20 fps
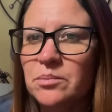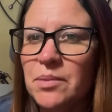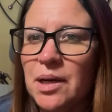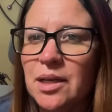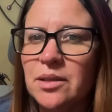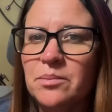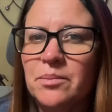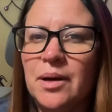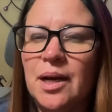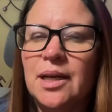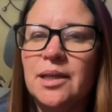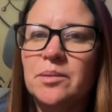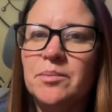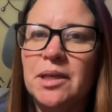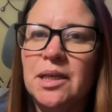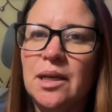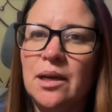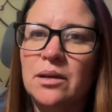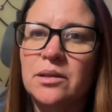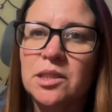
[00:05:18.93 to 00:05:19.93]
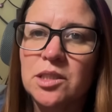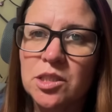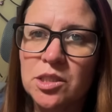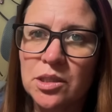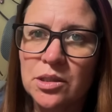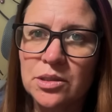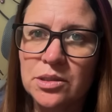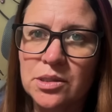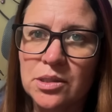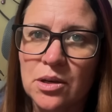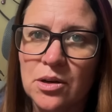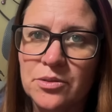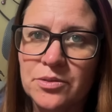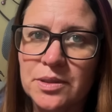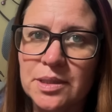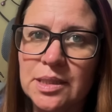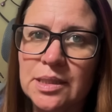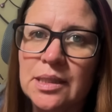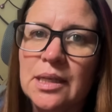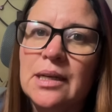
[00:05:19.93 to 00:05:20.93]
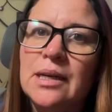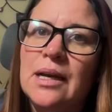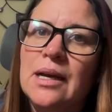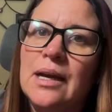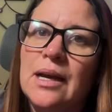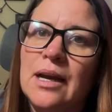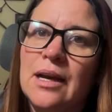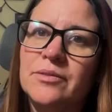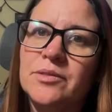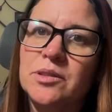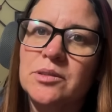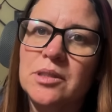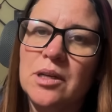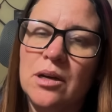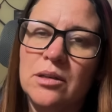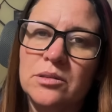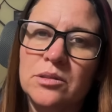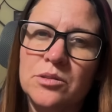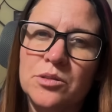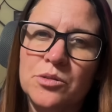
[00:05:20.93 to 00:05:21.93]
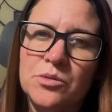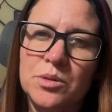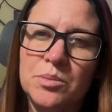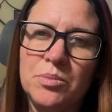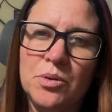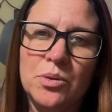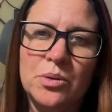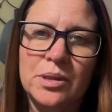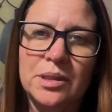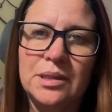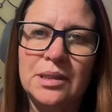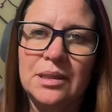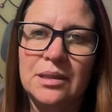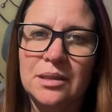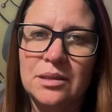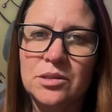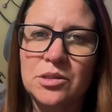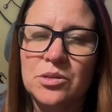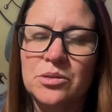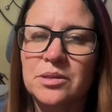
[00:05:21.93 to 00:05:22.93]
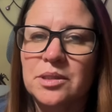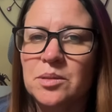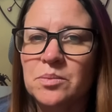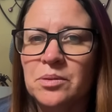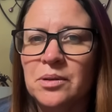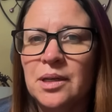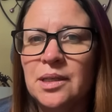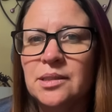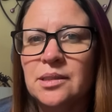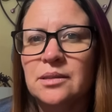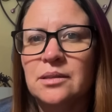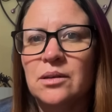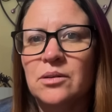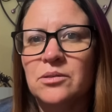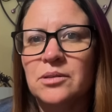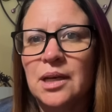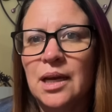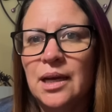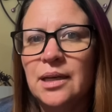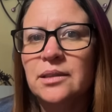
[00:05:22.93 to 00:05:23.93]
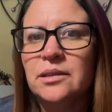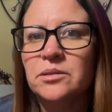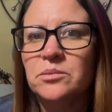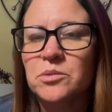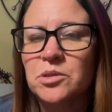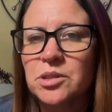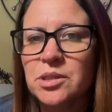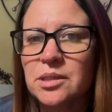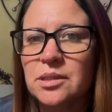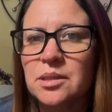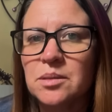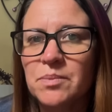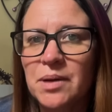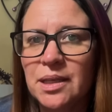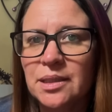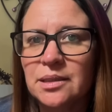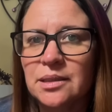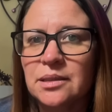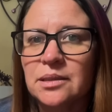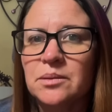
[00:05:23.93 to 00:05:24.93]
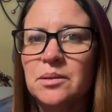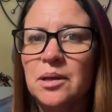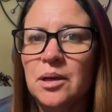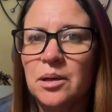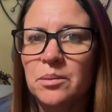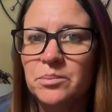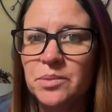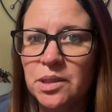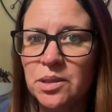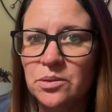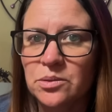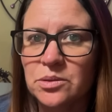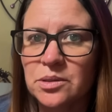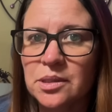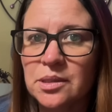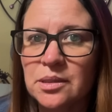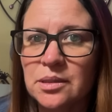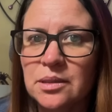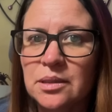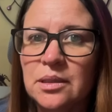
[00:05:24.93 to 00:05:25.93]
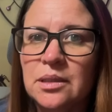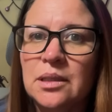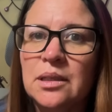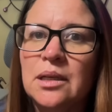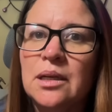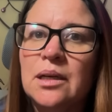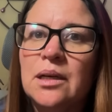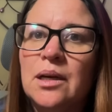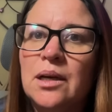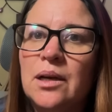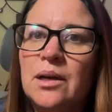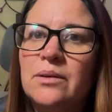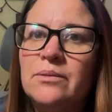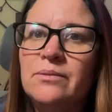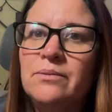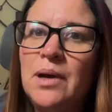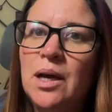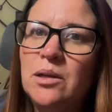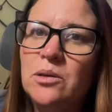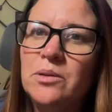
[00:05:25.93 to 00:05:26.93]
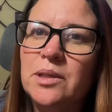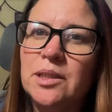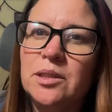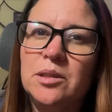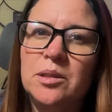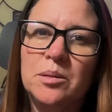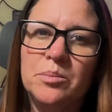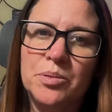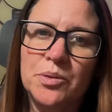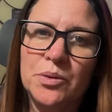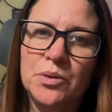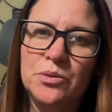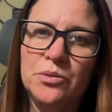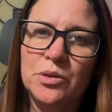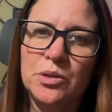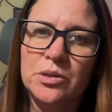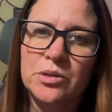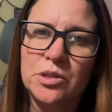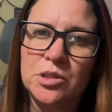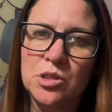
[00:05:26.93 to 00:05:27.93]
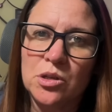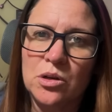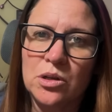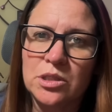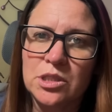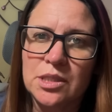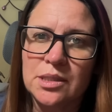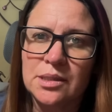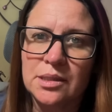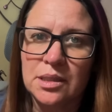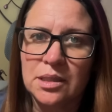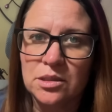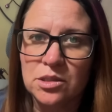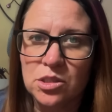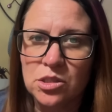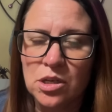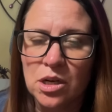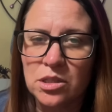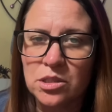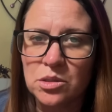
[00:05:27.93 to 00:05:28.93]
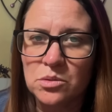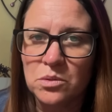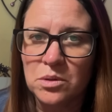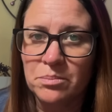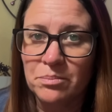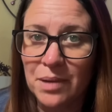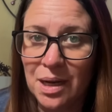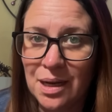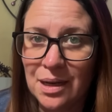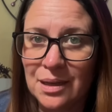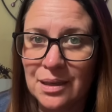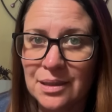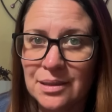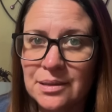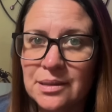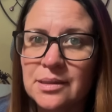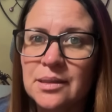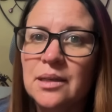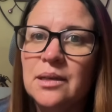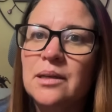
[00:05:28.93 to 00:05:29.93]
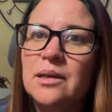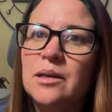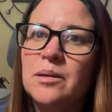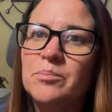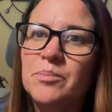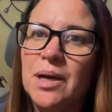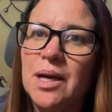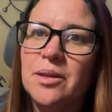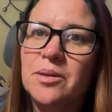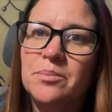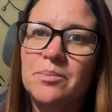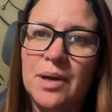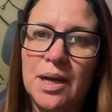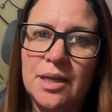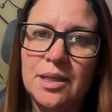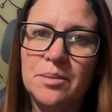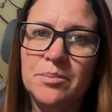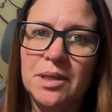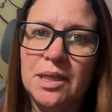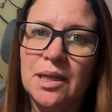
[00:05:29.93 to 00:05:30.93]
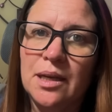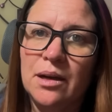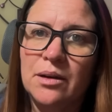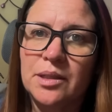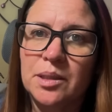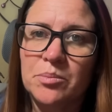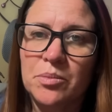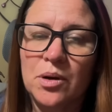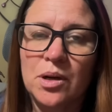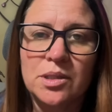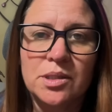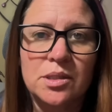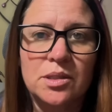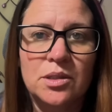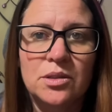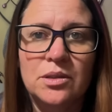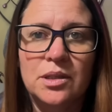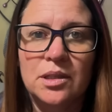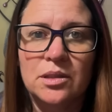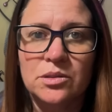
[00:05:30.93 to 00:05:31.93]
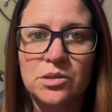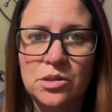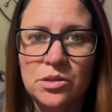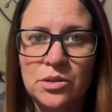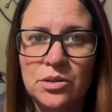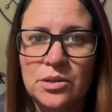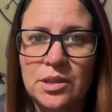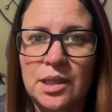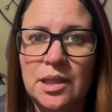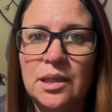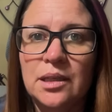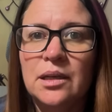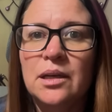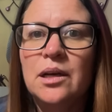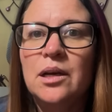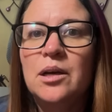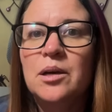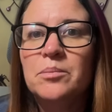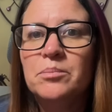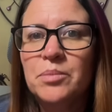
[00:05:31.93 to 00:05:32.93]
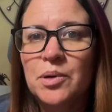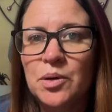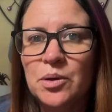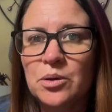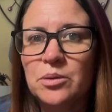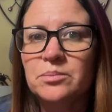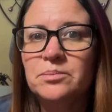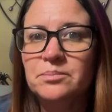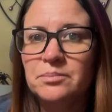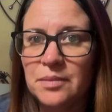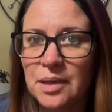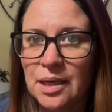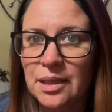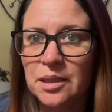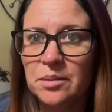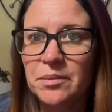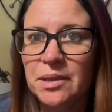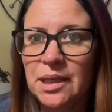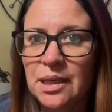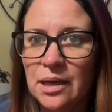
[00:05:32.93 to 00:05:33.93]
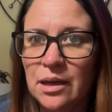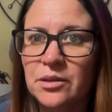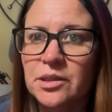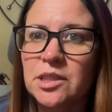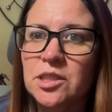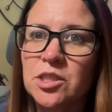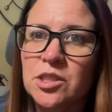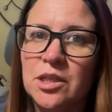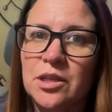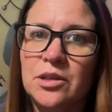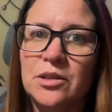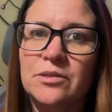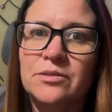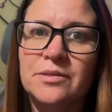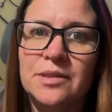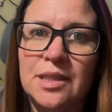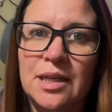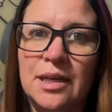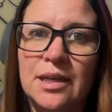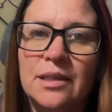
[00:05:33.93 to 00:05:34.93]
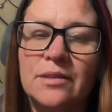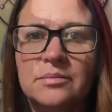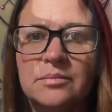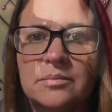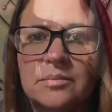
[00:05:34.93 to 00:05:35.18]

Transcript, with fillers: by the Miami County Sheriff's Office after doctors reported the injuries present on Caelyn were suspected abuse. Following the approval of the charges against Joshua Mize by the Miami County prosecuting attorney, per Miami County Sheriff Dave